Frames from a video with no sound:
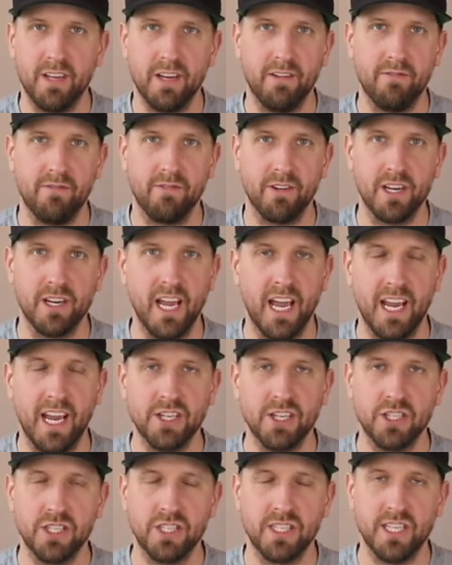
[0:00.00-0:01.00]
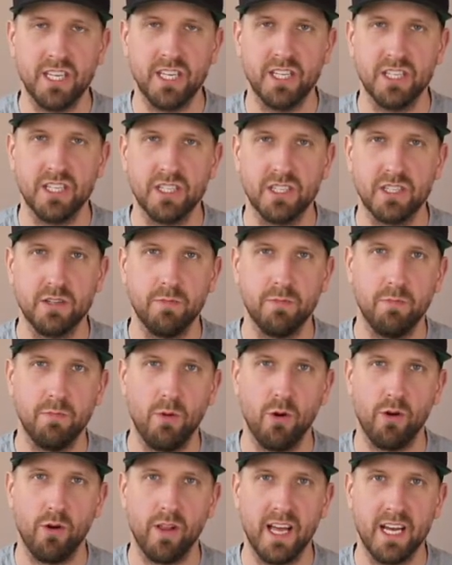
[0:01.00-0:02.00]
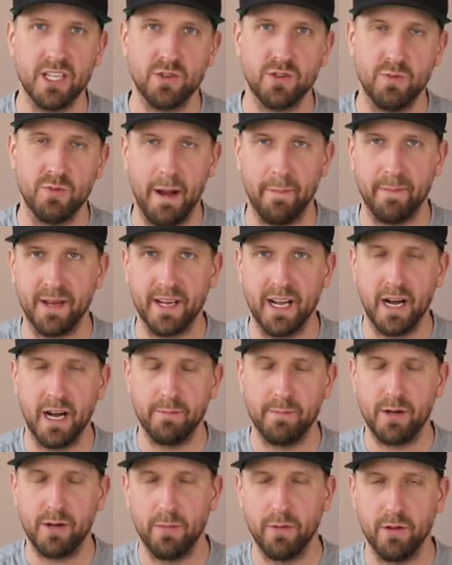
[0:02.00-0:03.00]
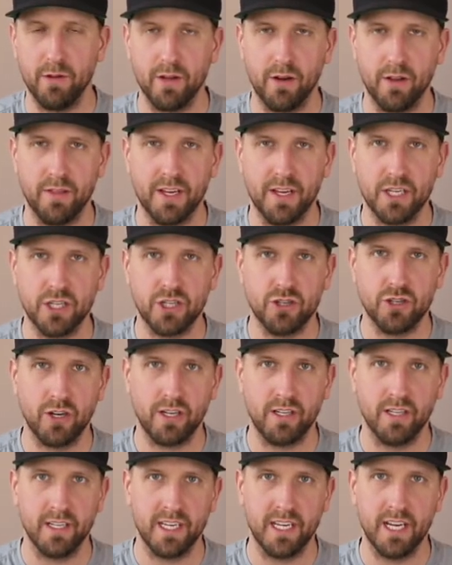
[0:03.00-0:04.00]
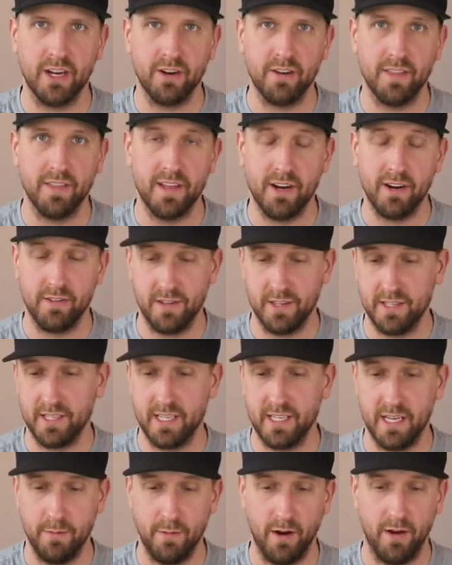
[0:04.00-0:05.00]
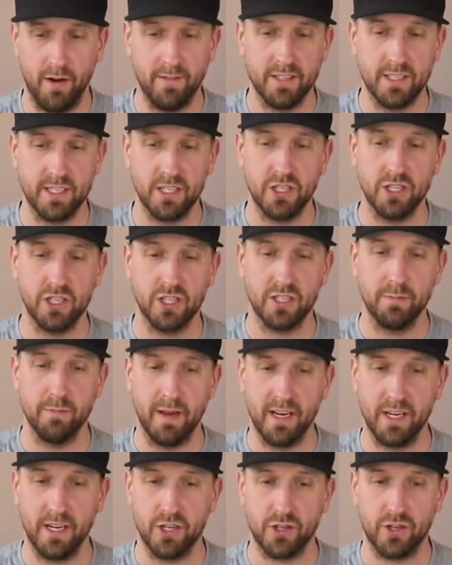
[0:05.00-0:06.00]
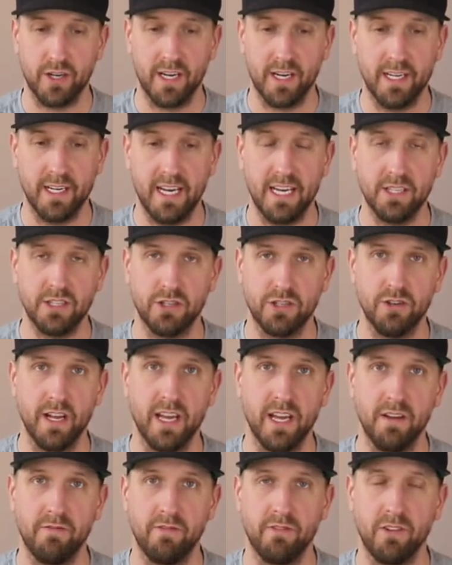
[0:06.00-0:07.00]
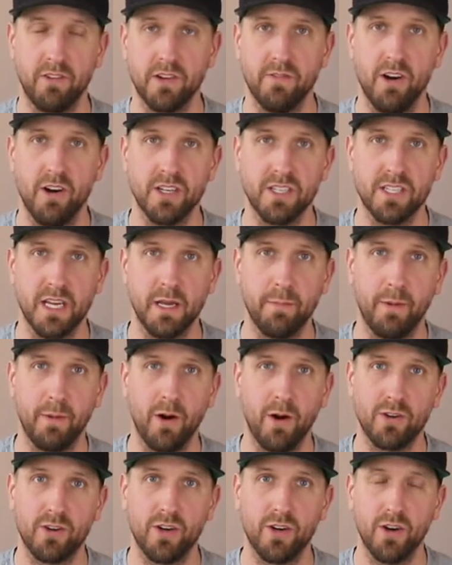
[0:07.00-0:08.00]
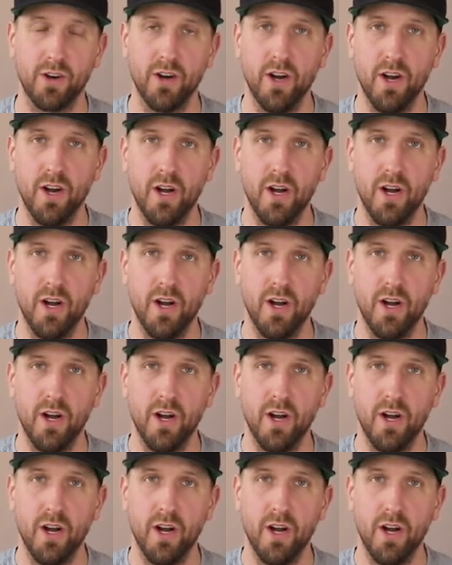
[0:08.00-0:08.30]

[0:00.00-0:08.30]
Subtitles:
Free agency is more or less wrapping up. A couple little things trickling here and there. This team obviously just made a trade yesterday for Devontae Parker,